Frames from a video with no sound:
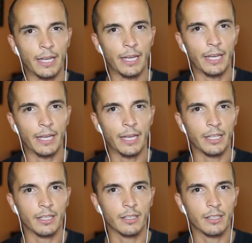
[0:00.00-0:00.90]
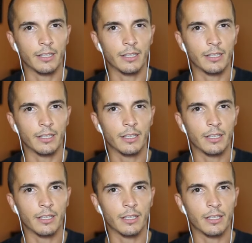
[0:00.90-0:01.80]
and then she will think you're
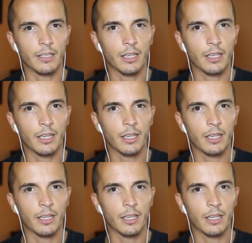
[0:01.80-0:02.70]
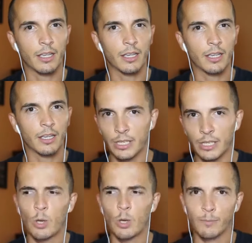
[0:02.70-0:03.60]
bad. No, it's good that you haven't
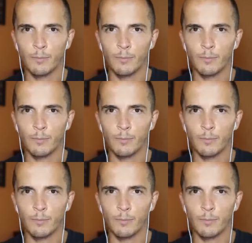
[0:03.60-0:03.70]
approached her.